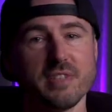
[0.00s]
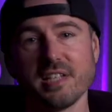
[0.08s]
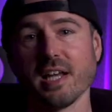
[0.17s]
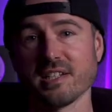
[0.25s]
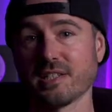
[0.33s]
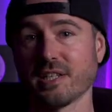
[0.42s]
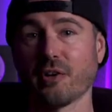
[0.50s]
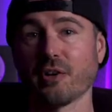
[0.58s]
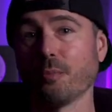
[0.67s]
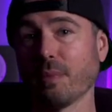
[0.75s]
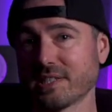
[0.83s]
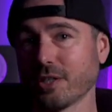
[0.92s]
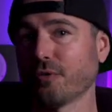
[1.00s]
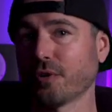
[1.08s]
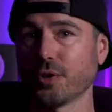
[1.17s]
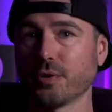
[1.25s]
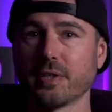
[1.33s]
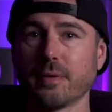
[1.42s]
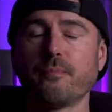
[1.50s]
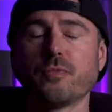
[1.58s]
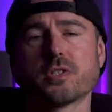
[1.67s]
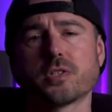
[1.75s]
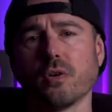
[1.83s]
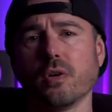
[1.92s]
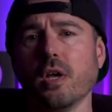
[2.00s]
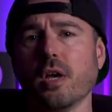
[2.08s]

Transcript: in that scenario, myself included. So